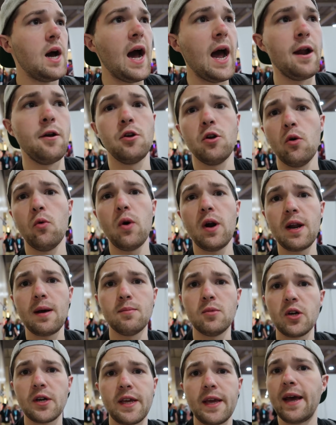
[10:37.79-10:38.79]
I don't know what
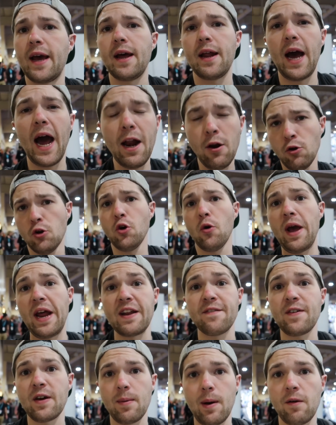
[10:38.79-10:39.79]
I'm looking at. I don't know
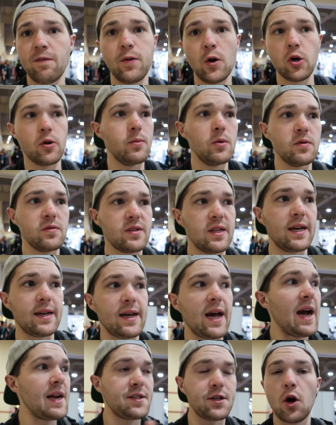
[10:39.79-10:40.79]
anything about photo booths.
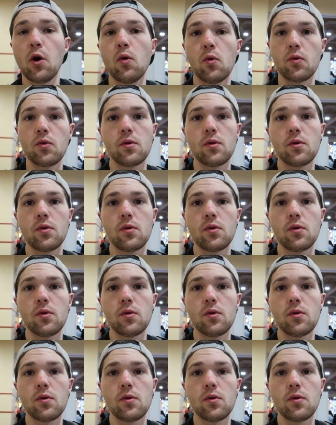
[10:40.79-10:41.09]
Like, I don't.